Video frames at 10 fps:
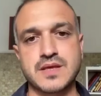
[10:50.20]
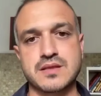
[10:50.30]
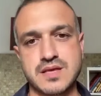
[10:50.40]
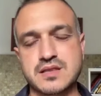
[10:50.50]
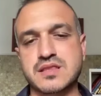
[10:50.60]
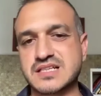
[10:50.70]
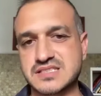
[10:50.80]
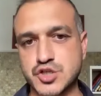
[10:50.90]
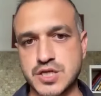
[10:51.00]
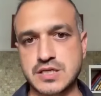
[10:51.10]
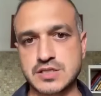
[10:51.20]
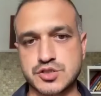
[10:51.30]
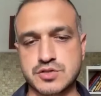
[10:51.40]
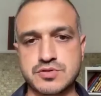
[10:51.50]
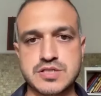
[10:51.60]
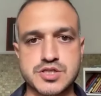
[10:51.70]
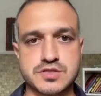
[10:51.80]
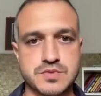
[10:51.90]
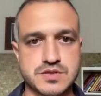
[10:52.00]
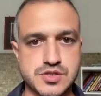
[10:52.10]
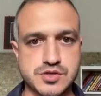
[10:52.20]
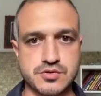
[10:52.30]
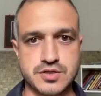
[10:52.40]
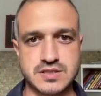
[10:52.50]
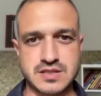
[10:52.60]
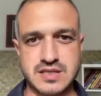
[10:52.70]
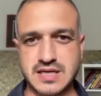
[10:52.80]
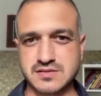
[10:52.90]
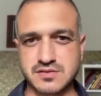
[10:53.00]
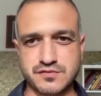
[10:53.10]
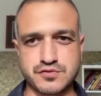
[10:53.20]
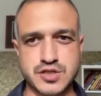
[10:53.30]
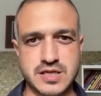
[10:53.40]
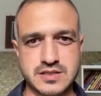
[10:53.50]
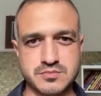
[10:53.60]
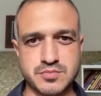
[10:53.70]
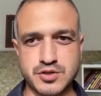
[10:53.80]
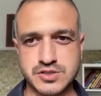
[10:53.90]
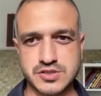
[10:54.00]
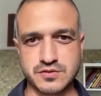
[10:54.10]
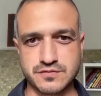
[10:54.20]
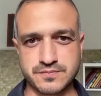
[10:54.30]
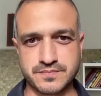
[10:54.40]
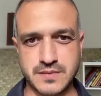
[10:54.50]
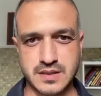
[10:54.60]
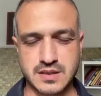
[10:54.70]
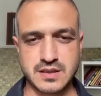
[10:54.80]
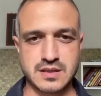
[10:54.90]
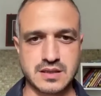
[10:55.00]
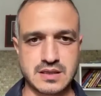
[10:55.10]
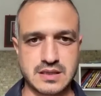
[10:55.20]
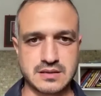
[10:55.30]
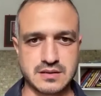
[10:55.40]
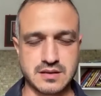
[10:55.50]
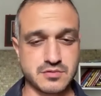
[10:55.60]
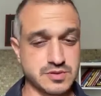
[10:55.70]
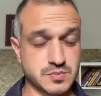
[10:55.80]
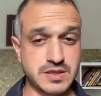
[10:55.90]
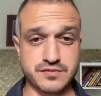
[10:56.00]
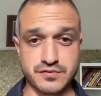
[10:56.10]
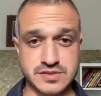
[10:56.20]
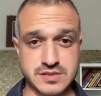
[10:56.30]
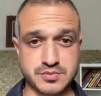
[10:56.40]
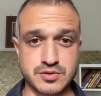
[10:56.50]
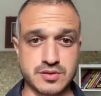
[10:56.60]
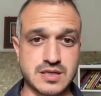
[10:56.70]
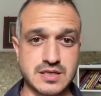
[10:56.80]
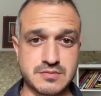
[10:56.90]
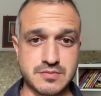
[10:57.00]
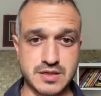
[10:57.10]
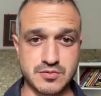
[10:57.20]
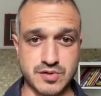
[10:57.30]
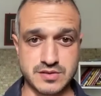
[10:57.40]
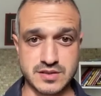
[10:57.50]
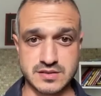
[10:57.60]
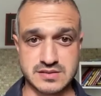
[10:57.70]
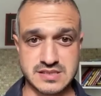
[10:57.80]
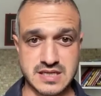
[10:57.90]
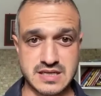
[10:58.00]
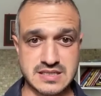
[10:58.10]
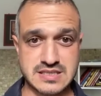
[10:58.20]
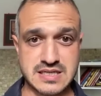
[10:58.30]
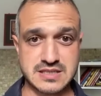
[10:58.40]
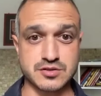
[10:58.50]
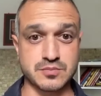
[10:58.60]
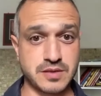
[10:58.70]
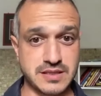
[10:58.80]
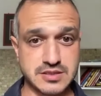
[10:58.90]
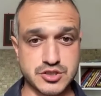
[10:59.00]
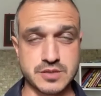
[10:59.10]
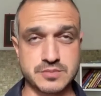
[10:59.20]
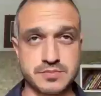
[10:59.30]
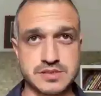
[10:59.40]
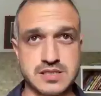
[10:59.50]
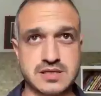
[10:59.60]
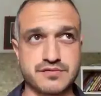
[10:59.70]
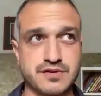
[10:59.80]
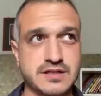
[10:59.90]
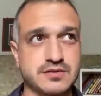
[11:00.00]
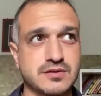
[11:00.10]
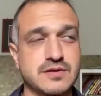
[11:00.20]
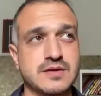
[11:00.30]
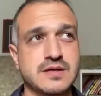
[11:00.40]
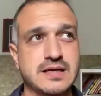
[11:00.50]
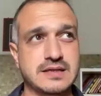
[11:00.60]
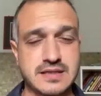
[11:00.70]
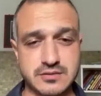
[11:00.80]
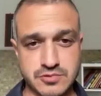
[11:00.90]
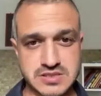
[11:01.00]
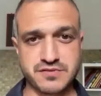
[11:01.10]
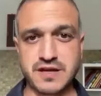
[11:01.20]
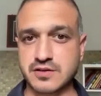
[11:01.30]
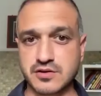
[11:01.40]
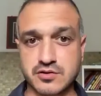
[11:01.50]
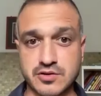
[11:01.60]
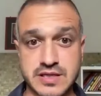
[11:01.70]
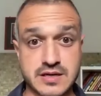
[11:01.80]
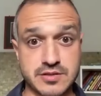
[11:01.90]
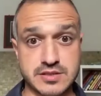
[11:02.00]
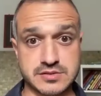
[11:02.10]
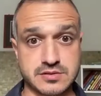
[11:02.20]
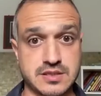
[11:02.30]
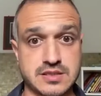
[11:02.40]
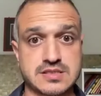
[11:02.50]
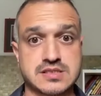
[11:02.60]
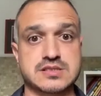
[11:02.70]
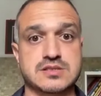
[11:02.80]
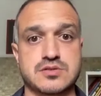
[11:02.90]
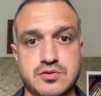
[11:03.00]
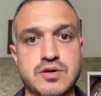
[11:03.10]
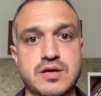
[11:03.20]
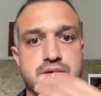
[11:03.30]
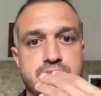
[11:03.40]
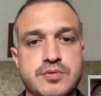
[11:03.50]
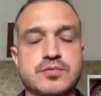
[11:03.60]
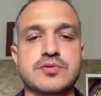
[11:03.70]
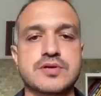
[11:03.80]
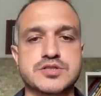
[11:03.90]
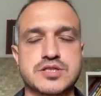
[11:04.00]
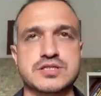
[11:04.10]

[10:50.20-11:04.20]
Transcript: Then things changed. He reached maturity under Vujadin Boskov. And he was playing for Sampdoria. He won the Serie A title, played the Champions League final. And then with Wenger and Eriksson, that's, you know, where he probably reached